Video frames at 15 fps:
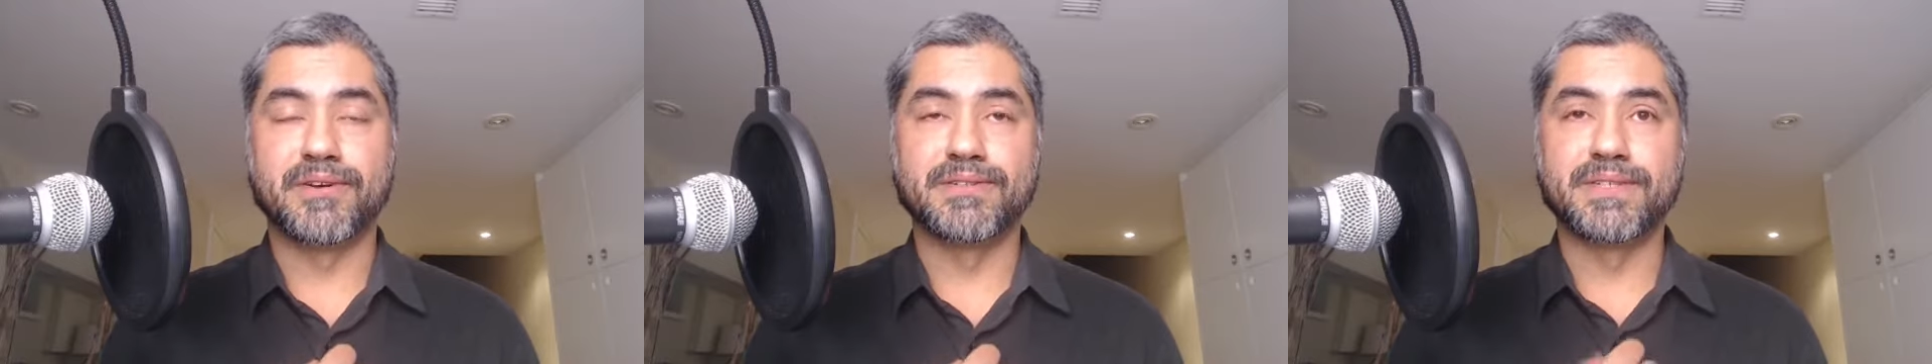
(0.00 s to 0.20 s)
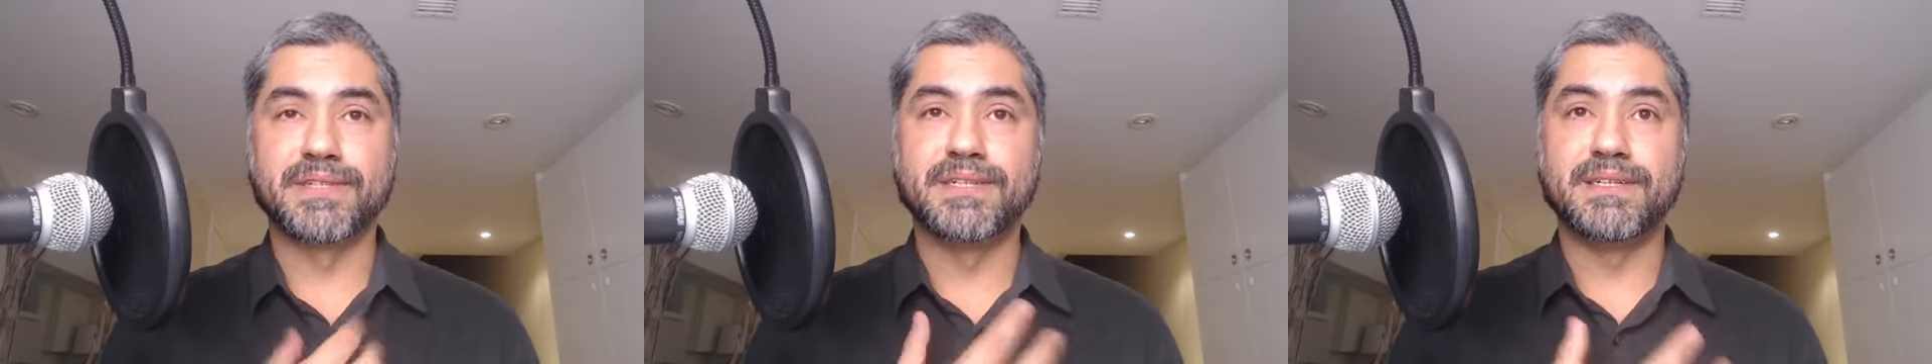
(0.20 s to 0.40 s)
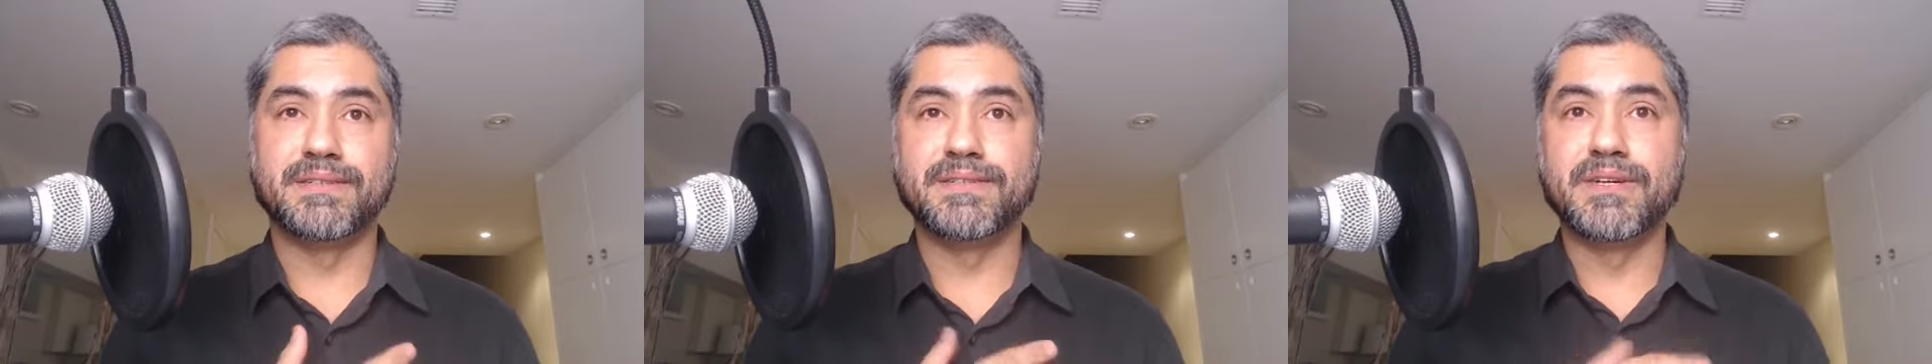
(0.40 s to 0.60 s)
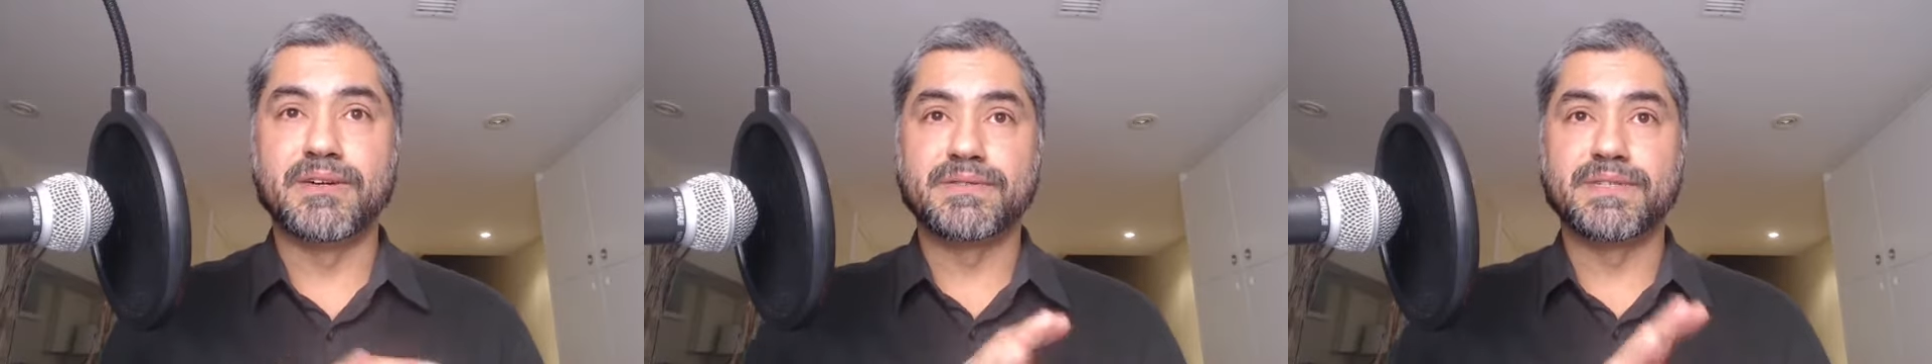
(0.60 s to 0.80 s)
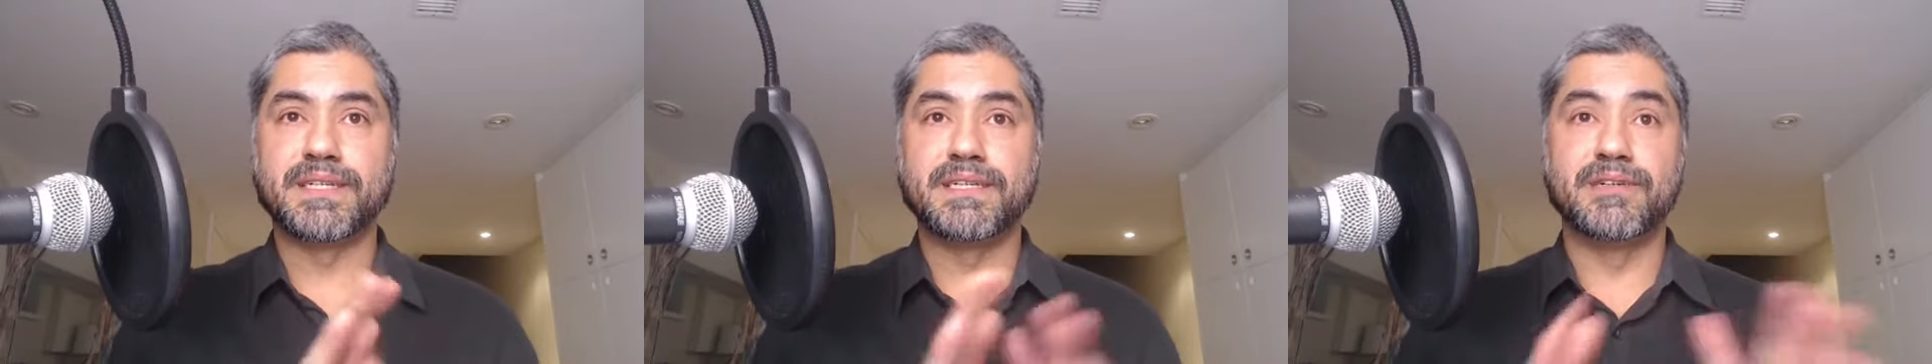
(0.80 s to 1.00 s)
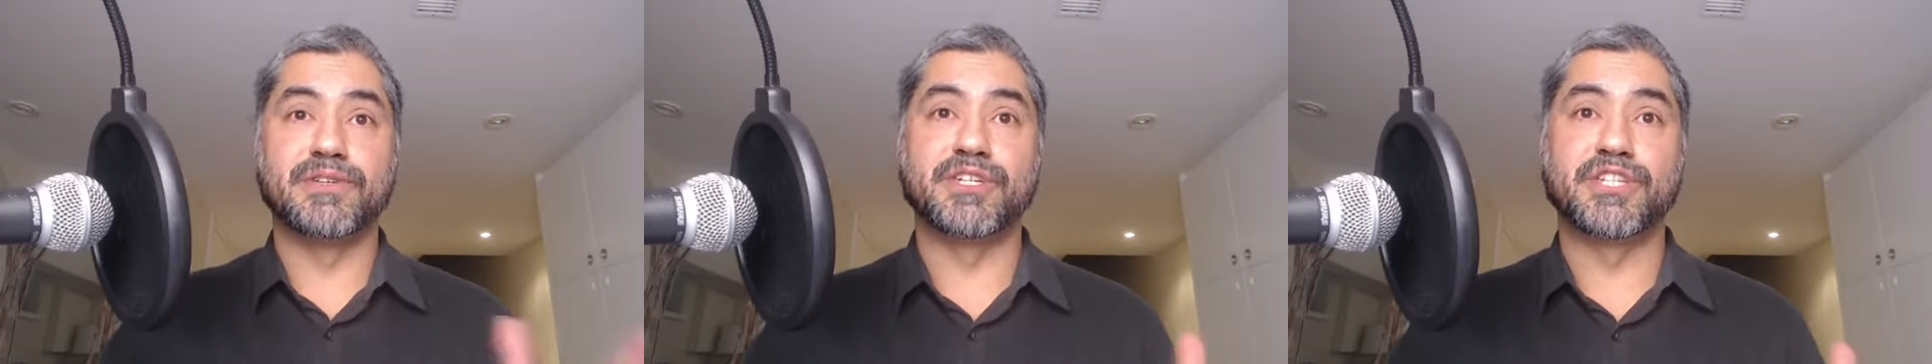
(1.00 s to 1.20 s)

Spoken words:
to clear, you know, to clear the